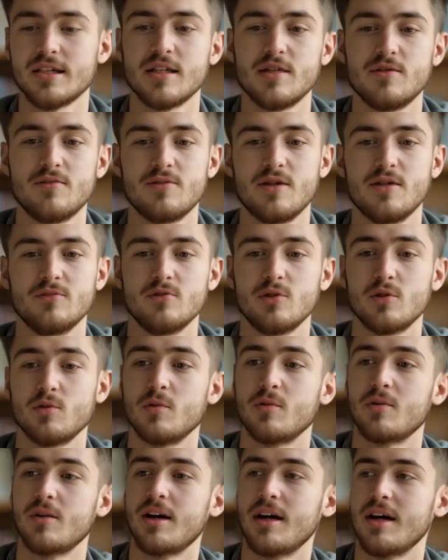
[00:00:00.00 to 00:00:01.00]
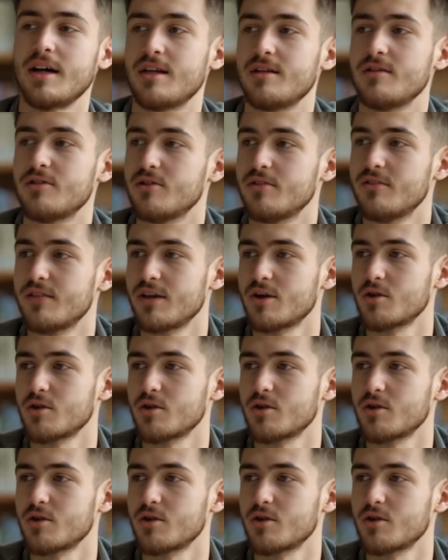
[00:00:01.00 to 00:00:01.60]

Even with automation,